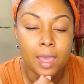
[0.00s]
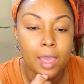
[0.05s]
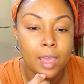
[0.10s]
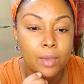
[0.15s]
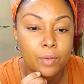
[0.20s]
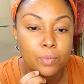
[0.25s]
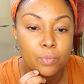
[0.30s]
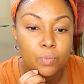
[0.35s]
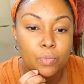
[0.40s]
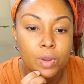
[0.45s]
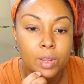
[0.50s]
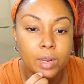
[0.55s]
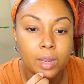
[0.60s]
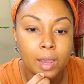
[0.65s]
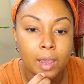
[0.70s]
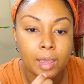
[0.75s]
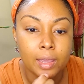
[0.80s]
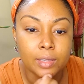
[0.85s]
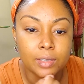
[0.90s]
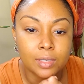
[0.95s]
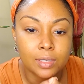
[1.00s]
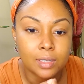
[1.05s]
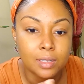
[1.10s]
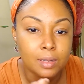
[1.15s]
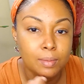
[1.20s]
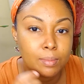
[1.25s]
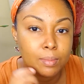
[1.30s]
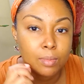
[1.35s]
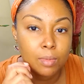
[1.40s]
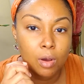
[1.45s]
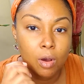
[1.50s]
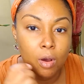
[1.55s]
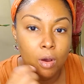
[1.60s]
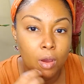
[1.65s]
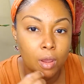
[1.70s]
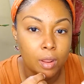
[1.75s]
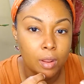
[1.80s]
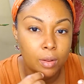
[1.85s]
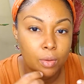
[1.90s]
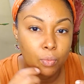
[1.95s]
And when I did them
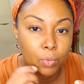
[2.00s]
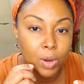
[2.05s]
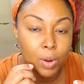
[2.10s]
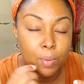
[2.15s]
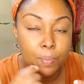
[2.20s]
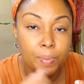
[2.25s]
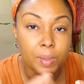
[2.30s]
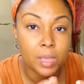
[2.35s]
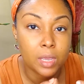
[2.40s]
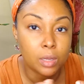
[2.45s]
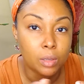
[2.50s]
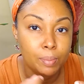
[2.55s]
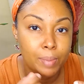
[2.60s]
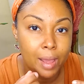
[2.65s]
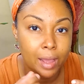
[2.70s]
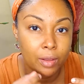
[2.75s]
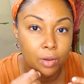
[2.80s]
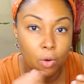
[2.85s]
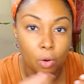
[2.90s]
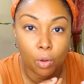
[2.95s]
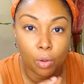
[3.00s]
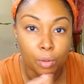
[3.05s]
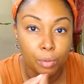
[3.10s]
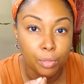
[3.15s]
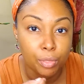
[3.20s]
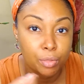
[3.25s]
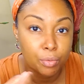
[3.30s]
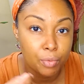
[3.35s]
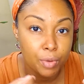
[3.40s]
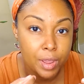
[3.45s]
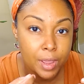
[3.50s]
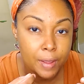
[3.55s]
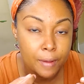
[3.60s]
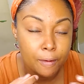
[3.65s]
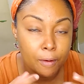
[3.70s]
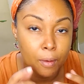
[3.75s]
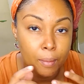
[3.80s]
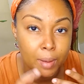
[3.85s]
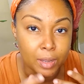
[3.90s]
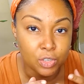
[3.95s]
when I peeled back all three
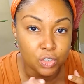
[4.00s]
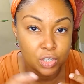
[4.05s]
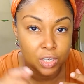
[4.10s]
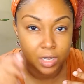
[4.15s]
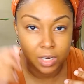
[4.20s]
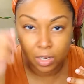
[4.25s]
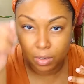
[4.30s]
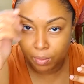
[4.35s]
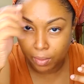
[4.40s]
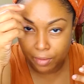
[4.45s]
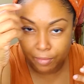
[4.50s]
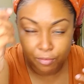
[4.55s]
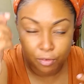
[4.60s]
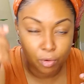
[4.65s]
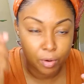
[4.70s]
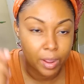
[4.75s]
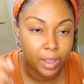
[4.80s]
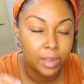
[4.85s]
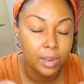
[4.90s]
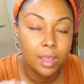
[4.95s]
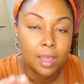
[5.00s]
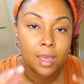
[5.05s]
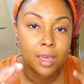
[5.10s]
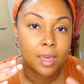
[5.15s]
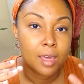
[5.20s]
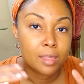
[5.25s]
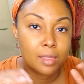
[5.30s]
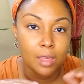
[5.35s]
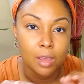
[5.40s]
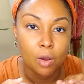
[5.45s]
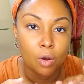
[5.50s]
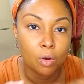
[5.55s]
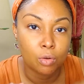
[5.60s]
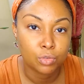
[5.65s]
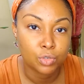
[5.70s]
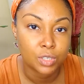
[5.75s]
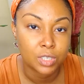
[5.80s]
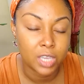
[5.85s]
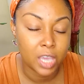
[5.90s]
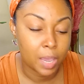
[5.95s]
on my chin and my forehead, they
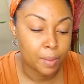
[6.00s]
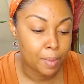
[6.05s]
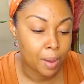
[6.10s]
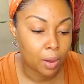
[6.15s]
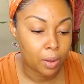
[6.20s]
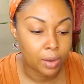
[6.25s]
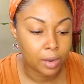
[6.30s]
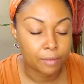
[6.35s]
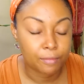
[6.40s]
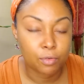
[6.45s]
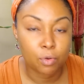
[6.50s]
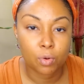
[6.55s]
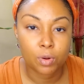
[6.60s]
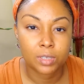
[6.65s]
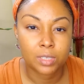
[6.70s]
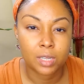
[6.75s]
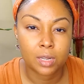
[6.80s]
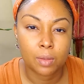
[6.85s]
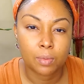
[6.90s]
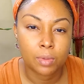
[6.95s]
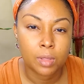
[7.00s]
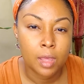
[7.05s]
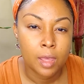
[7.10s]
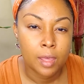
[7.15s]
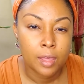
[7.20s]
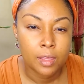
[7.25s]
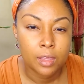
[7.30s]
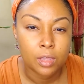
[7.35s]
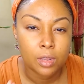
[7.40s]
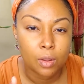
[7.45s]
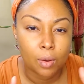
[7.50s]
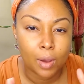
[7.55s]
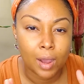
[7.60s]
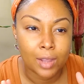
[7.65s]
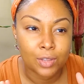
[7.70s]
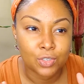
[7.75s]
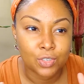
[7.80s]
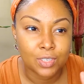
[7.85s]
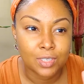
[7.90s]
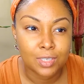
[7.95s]
all just came out. And of course,
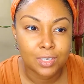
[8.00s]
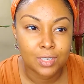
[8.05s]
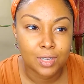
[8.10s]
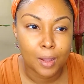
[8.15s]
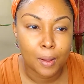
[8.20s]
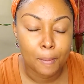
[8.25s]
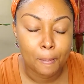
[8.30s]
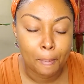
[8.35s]
I just